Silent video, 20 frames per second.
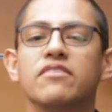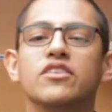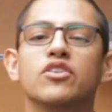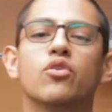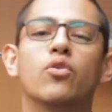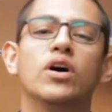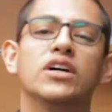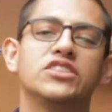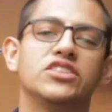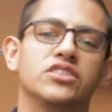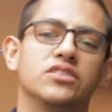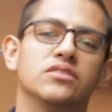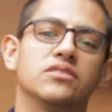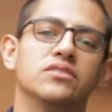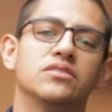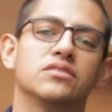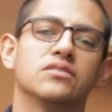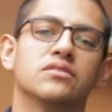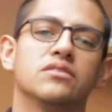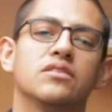any
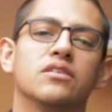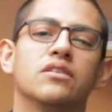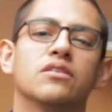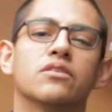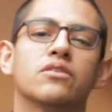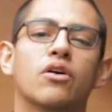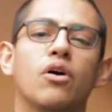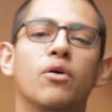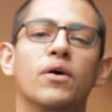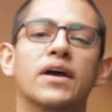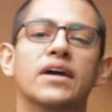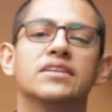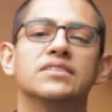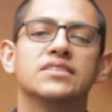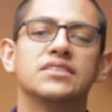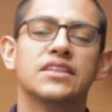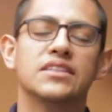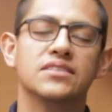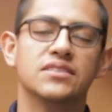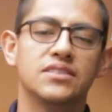questions, go ahead and
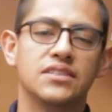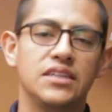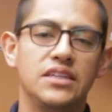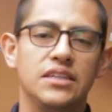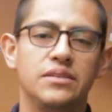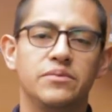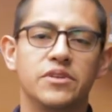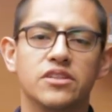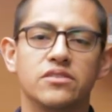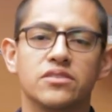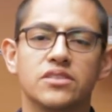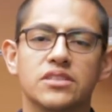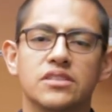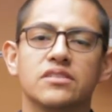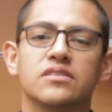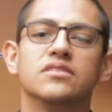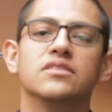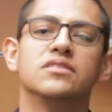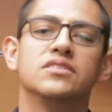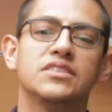send us an email
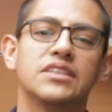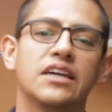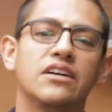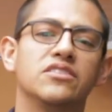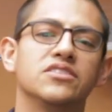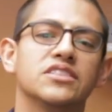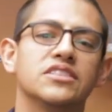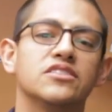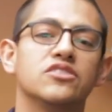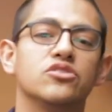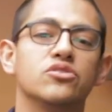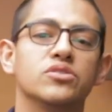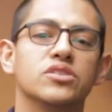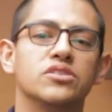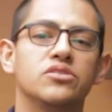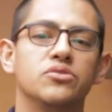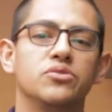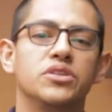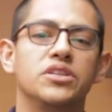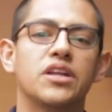to sales at
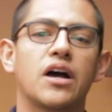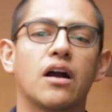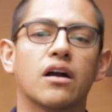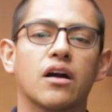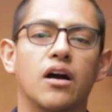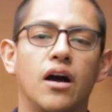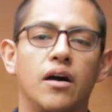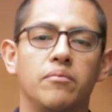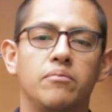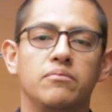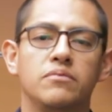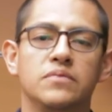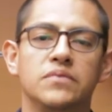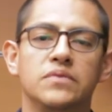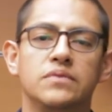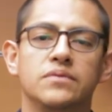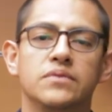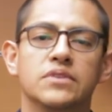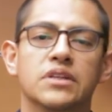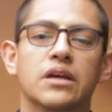sugatsune.com
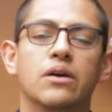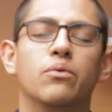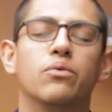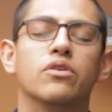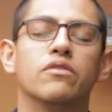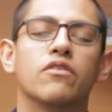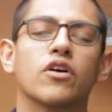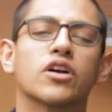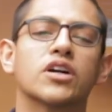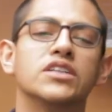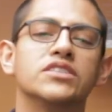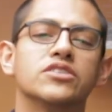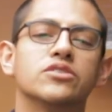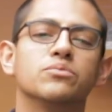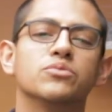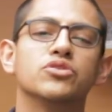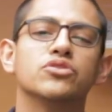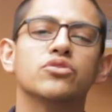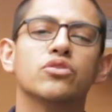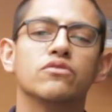and one of our
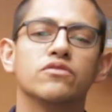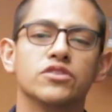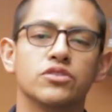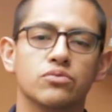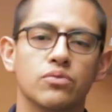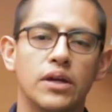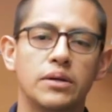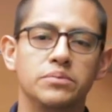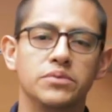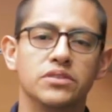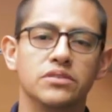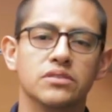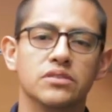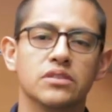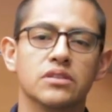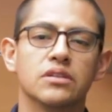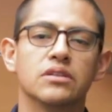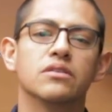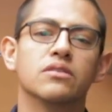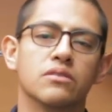customer service reps
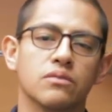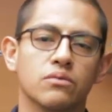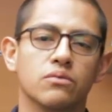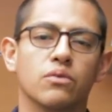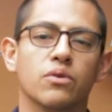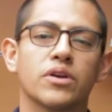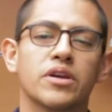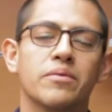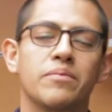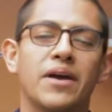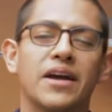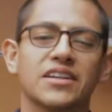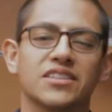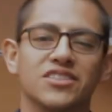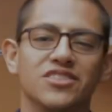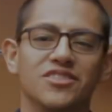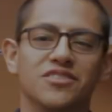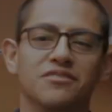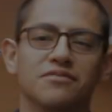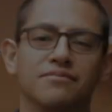will get back
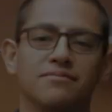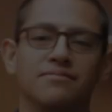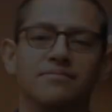to you.